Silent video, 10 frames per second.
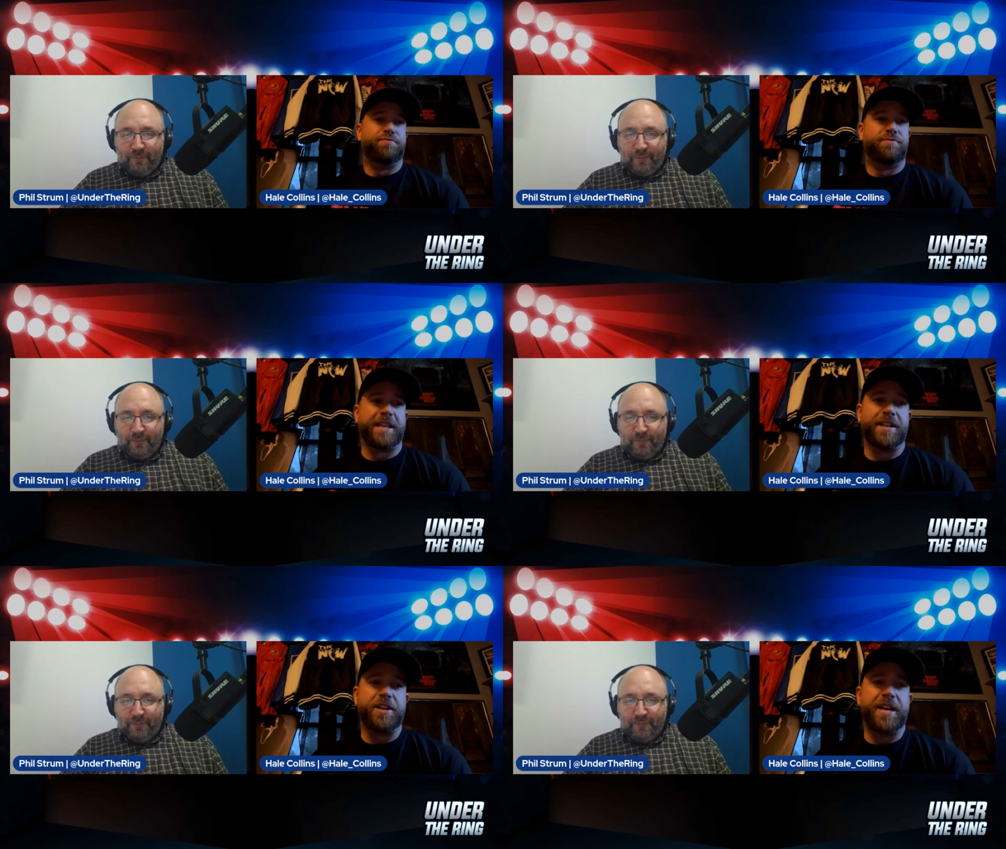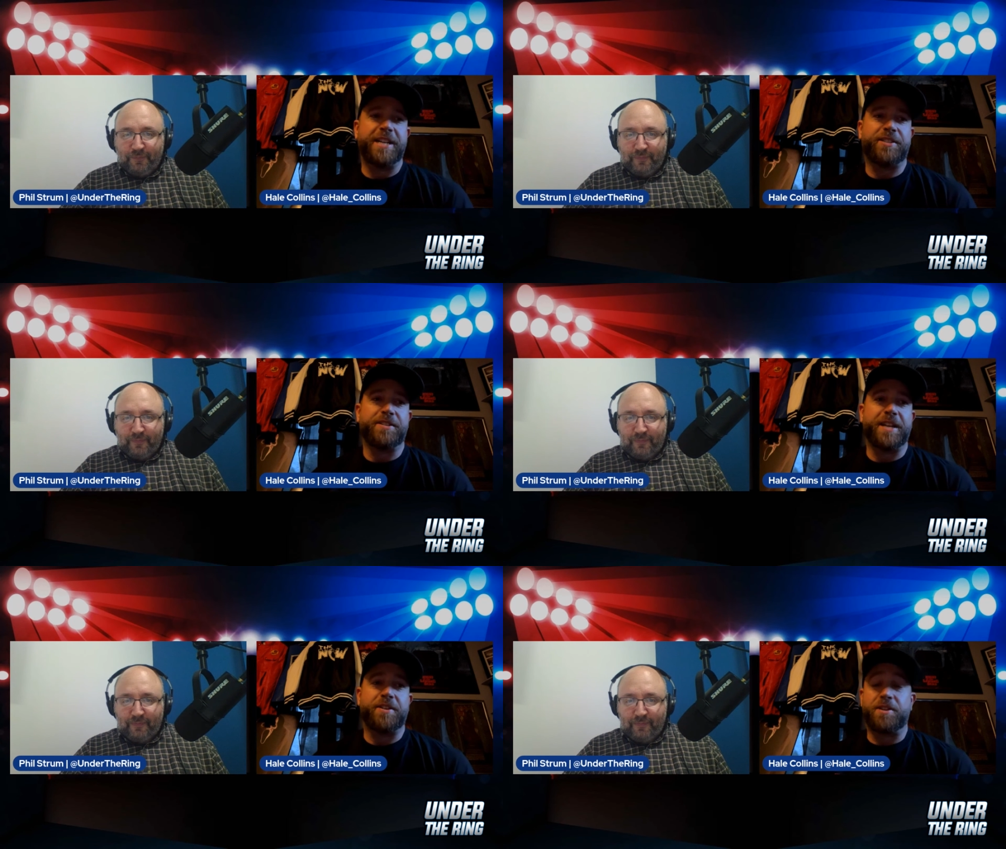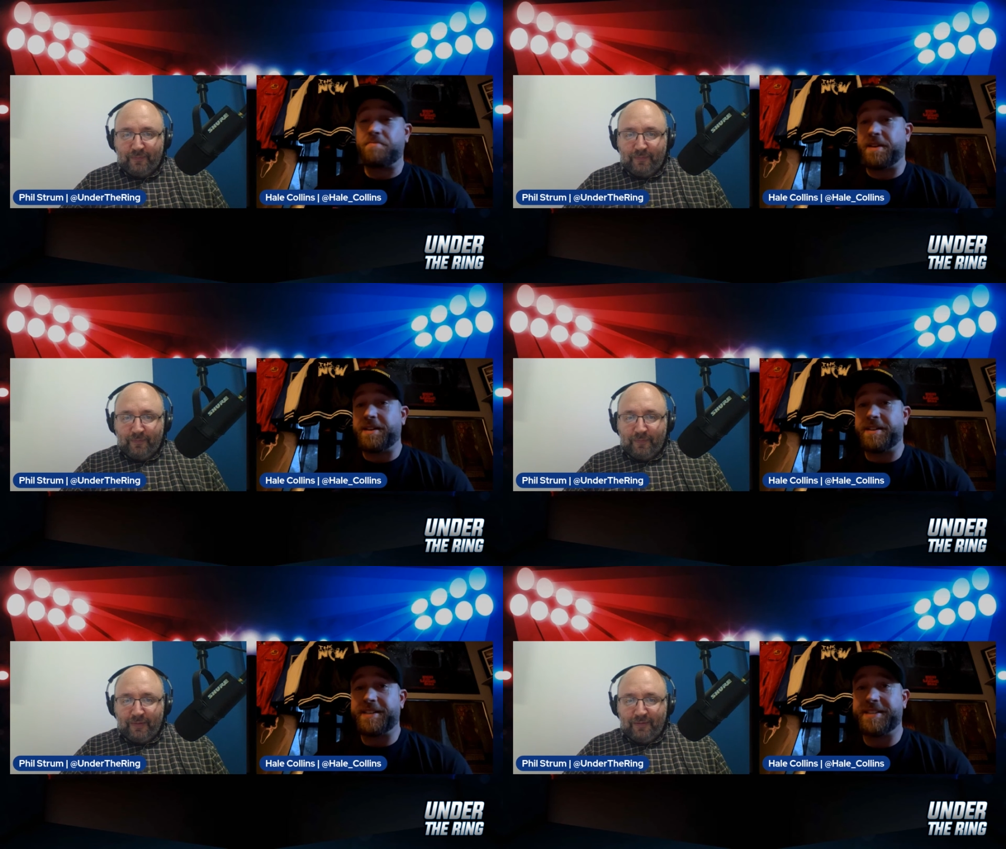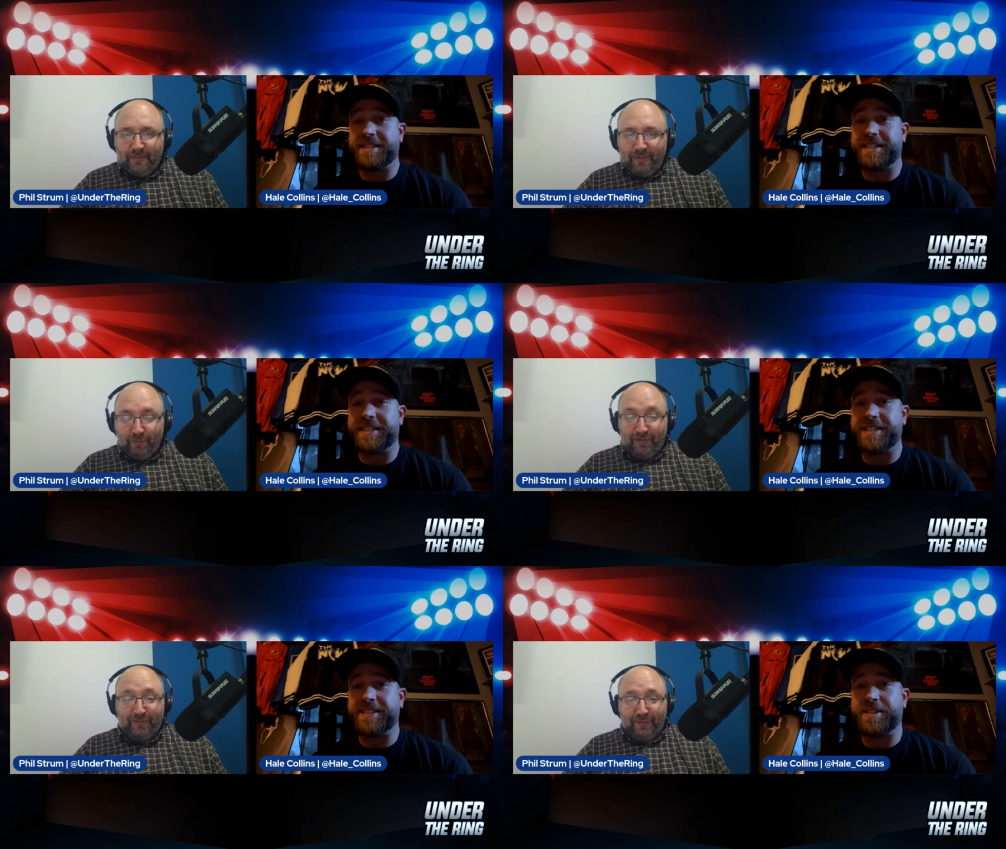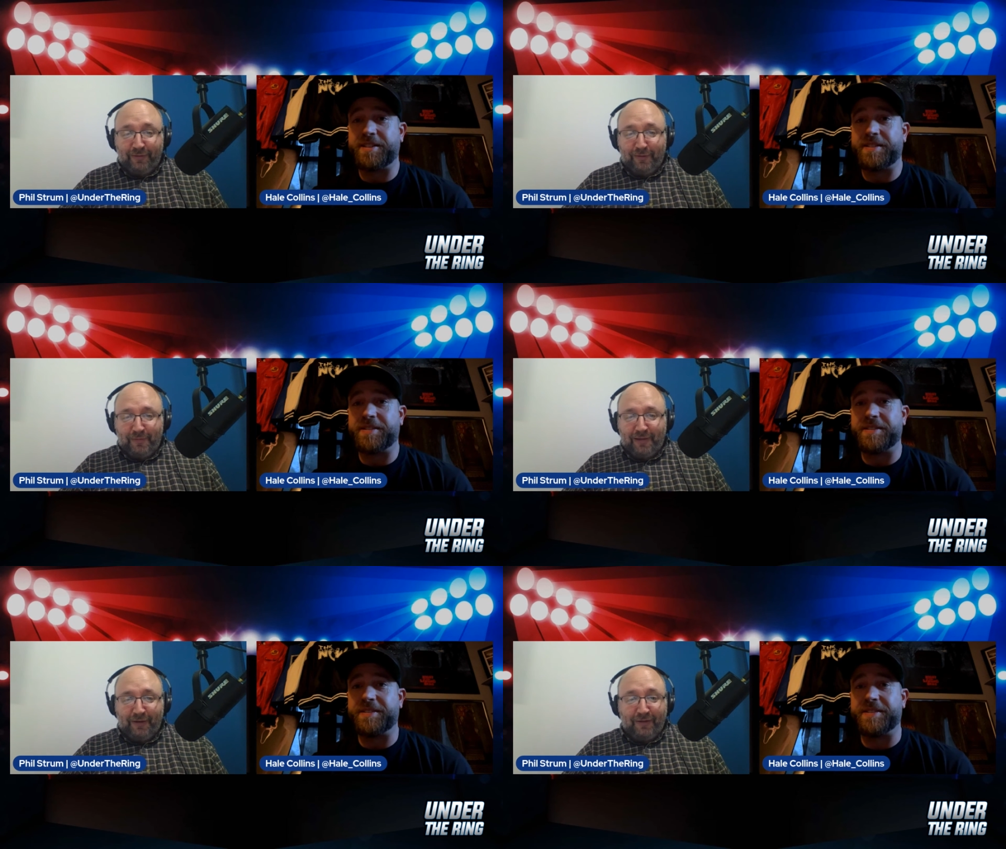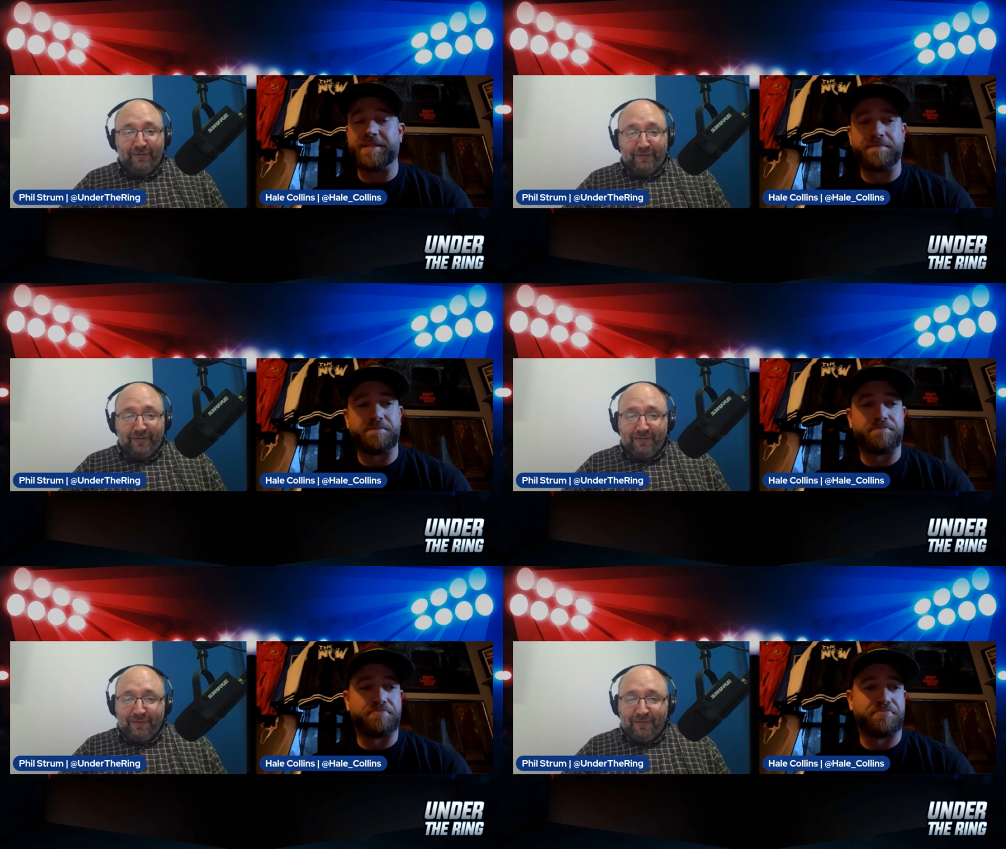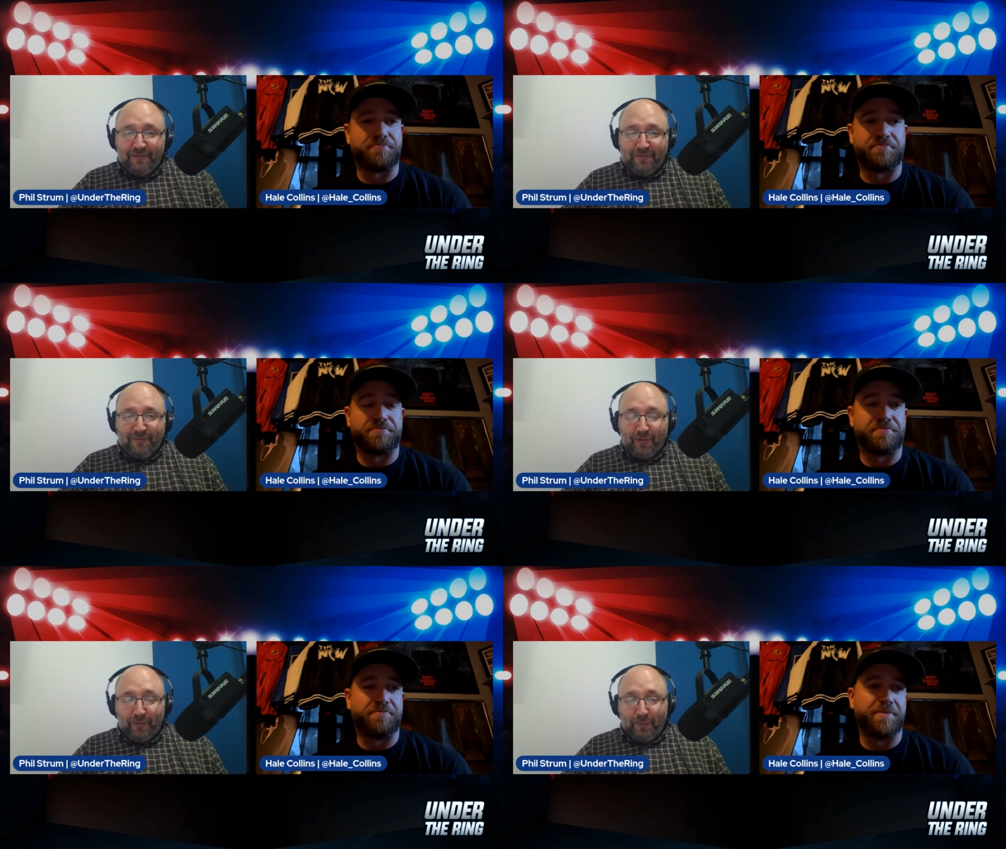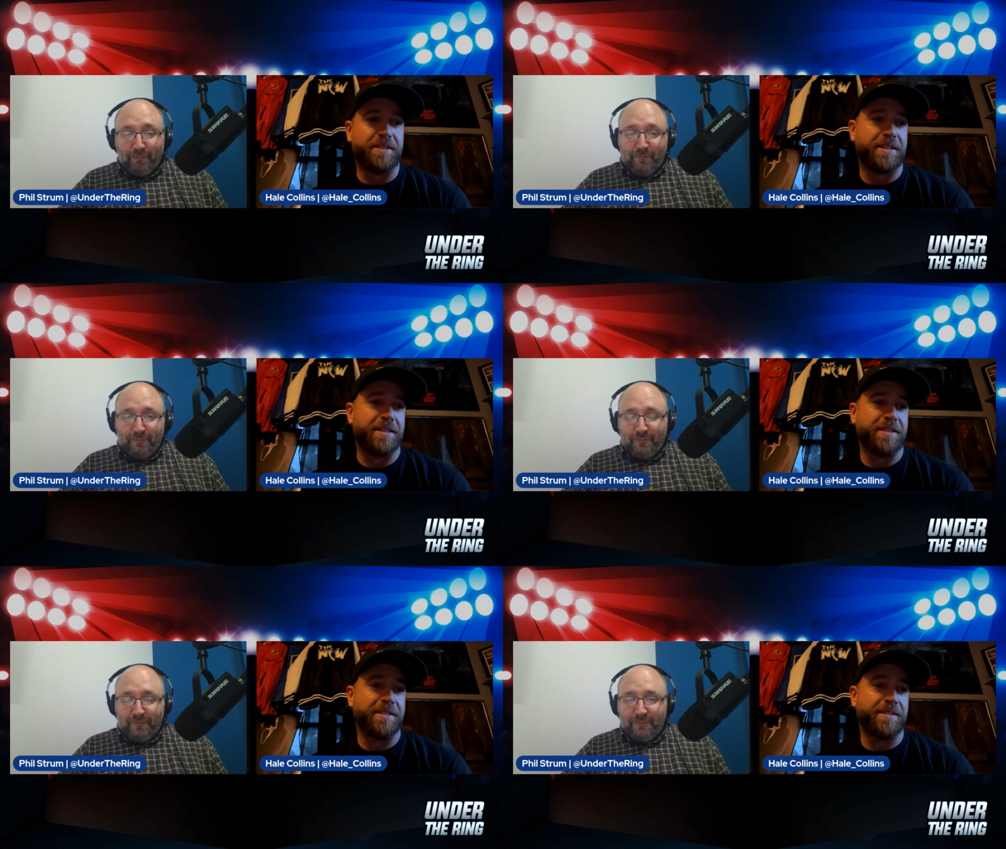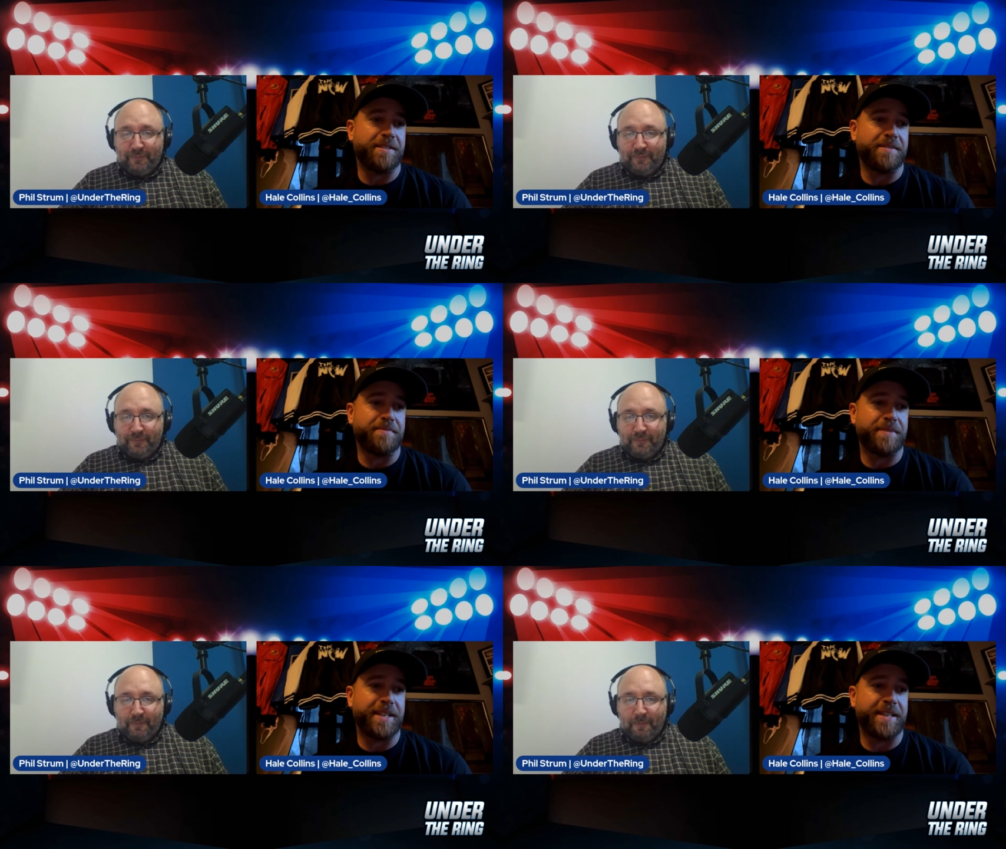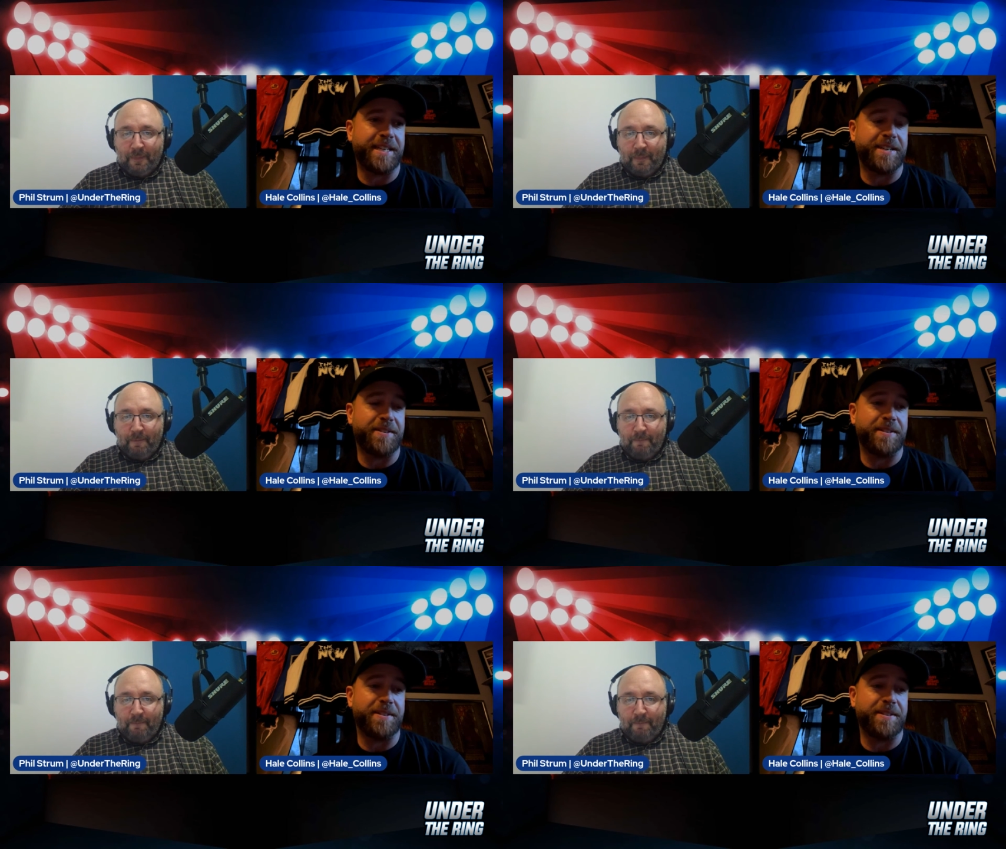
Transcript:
Speaker 1: Like a good 80s song that could be?
Speaker 2: Like a wrestling theme, yeah, that isn't. Although. Oh, man, I don't